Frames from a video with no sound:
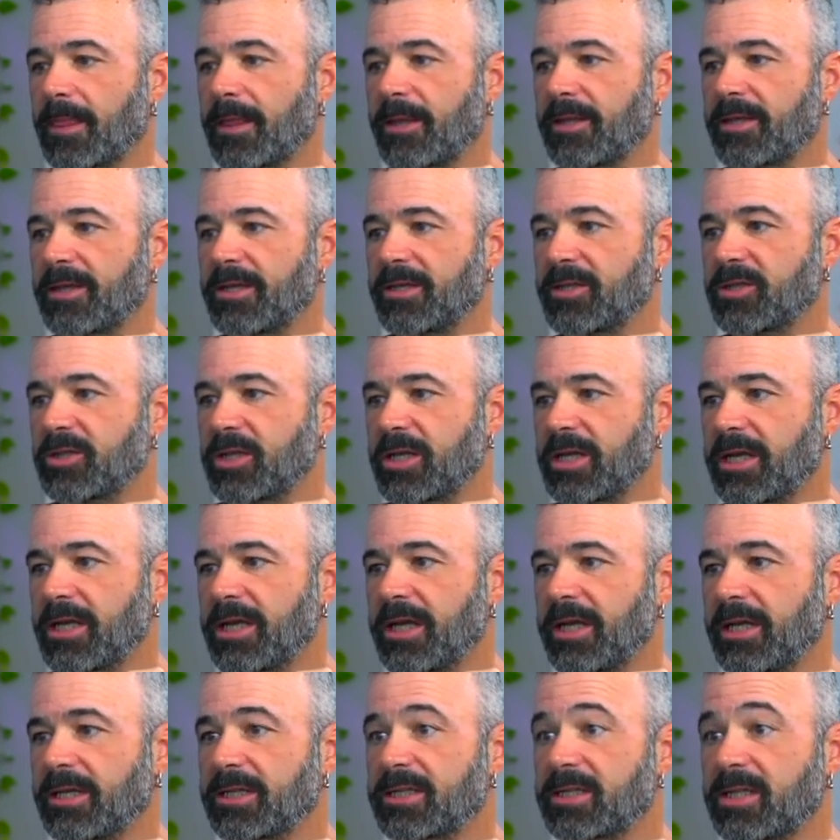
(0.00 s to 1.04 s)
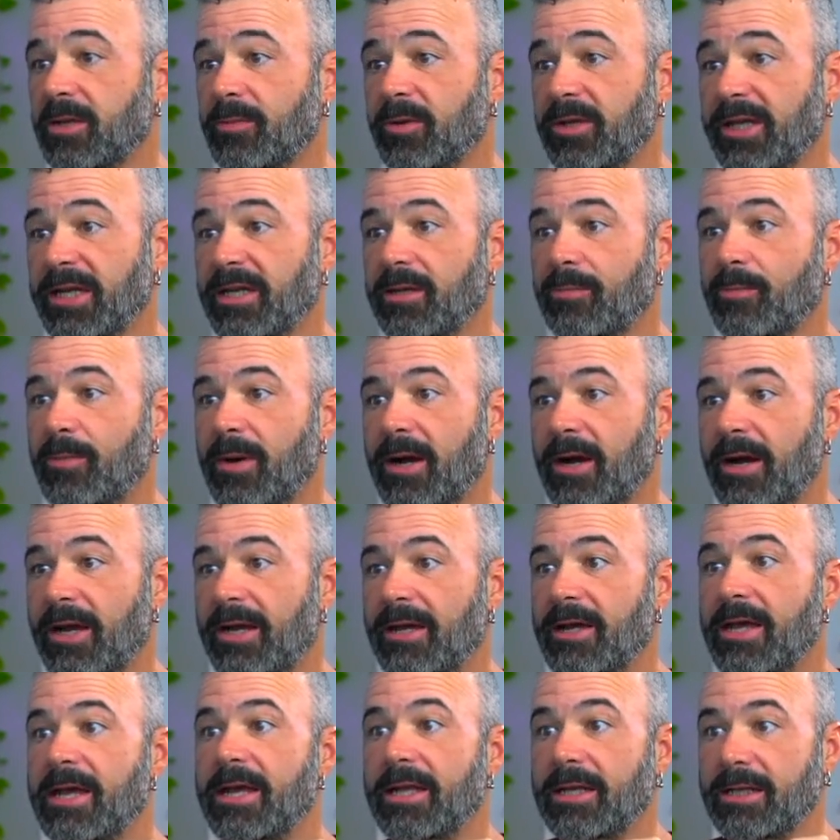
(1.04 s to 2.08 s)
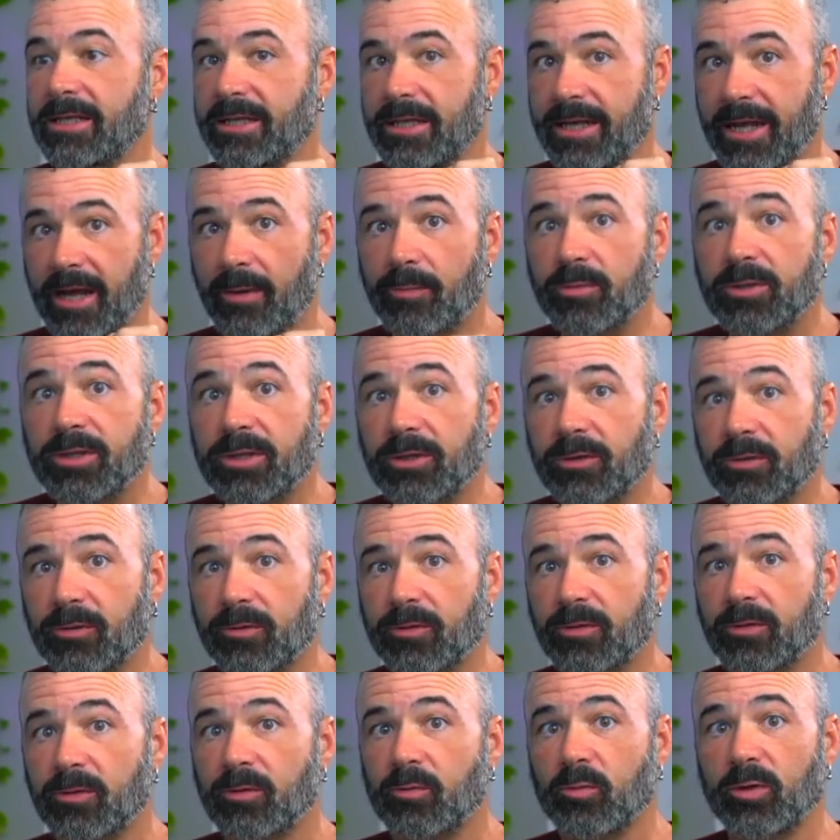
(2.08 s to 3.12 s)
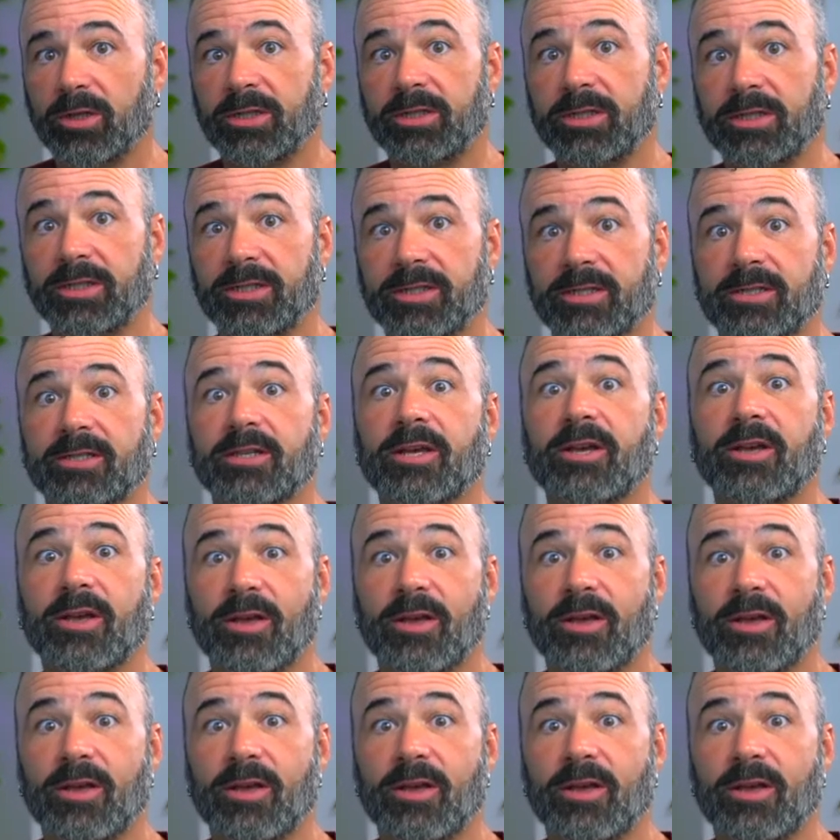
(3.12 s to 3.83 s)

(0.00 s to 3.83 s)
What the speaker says: is getting stimulated by Neptune, which is